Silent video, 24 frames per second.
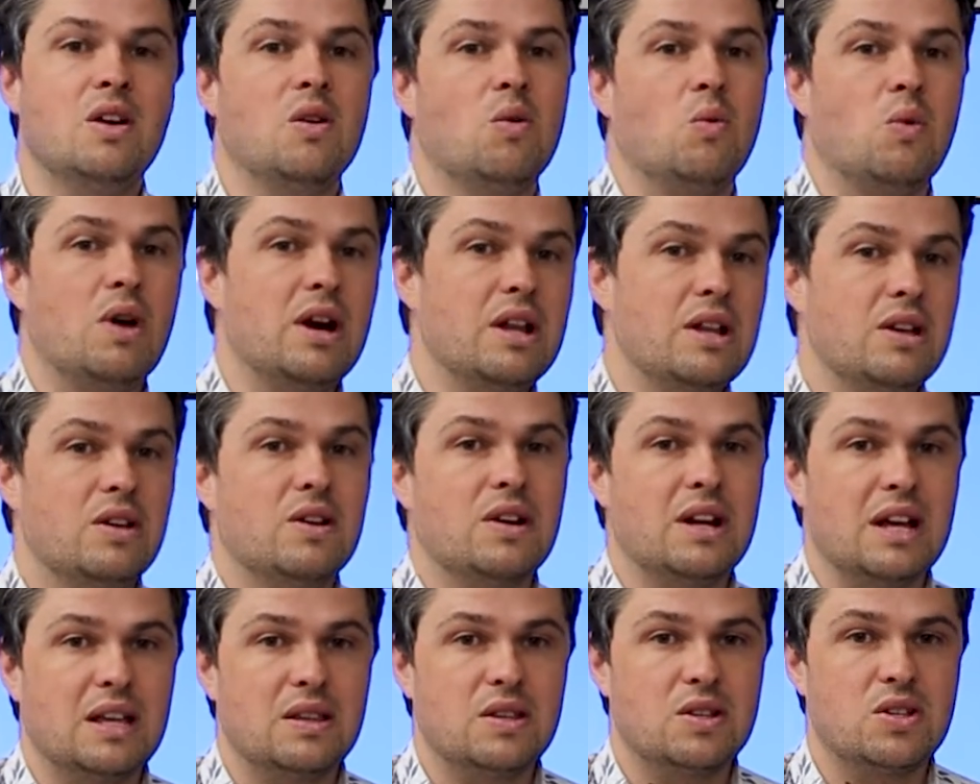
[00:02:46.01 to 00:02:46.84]
one, you
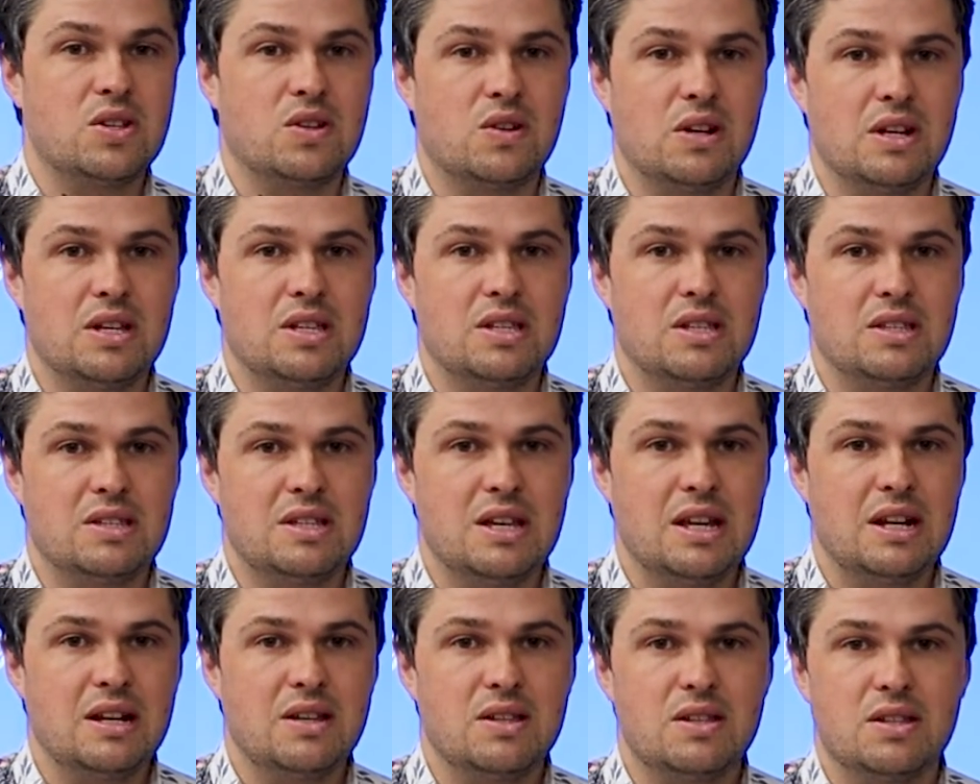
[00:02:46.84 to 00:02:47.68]
don't have the stress of
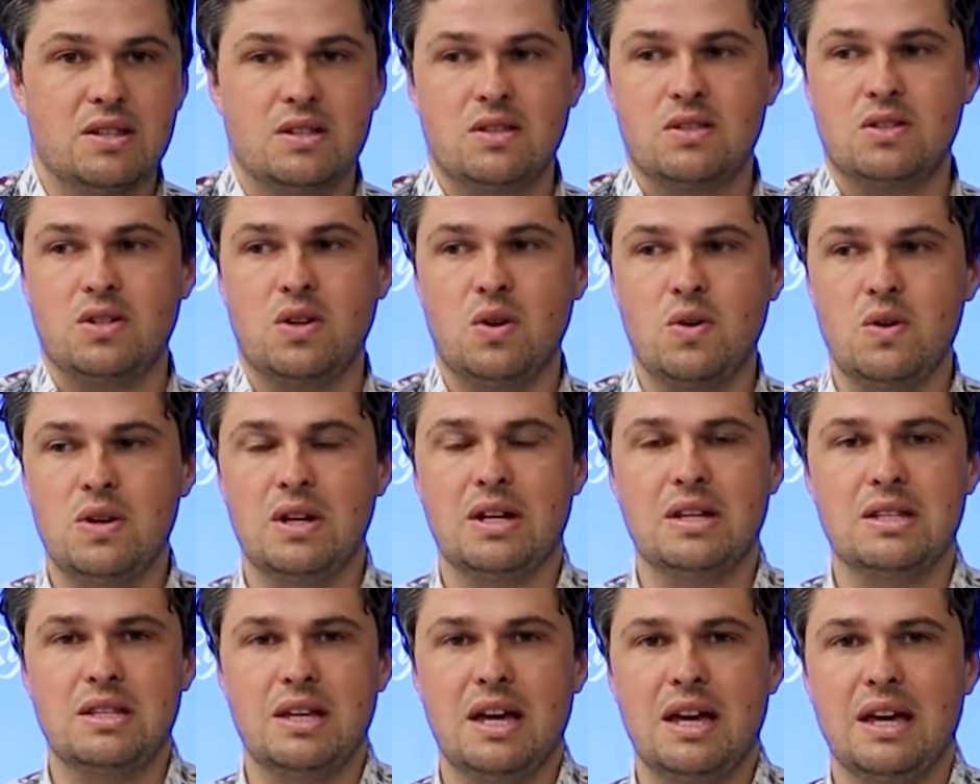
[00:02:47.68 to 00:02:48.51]
tenants. Two, you
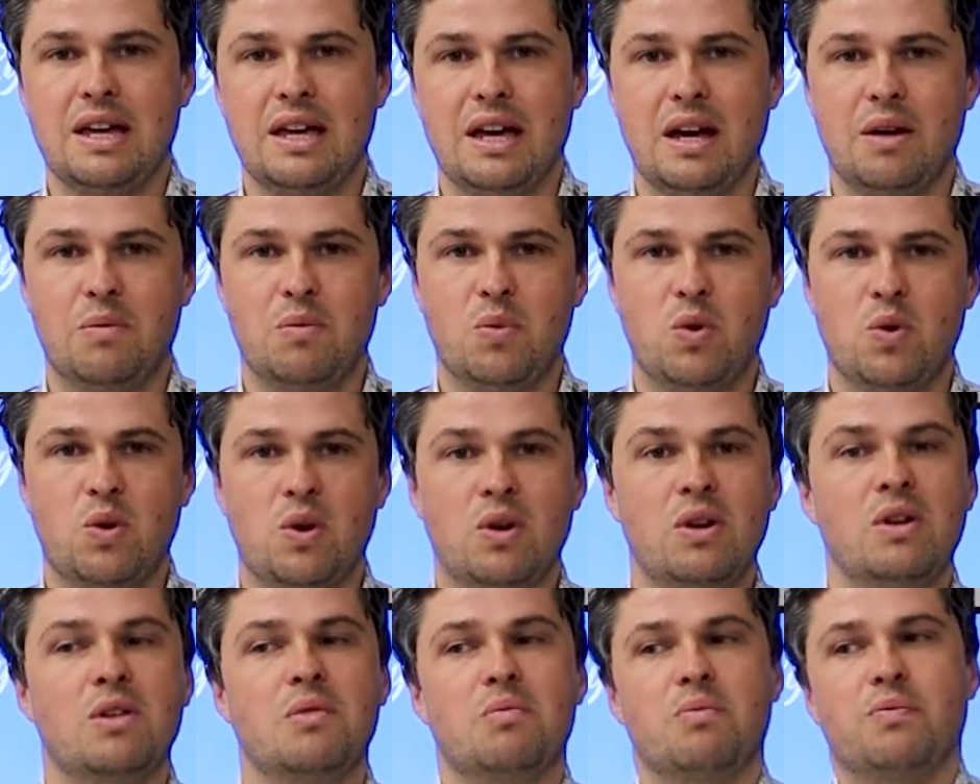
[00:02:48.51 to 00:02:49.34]
can take out
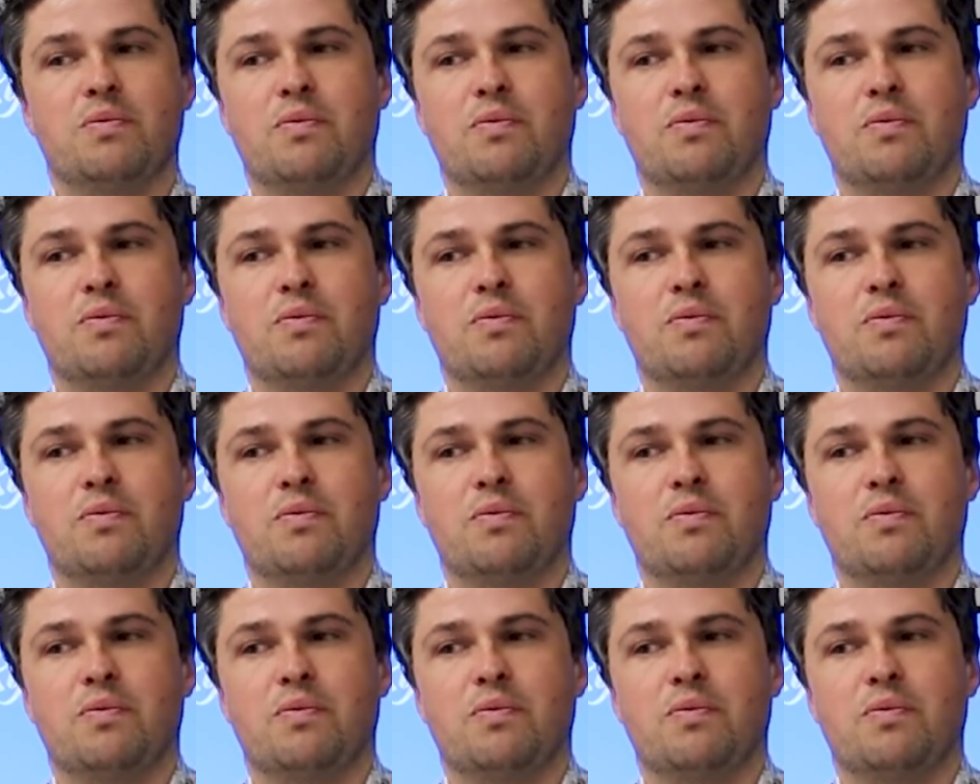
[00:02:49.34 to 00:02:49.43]
more.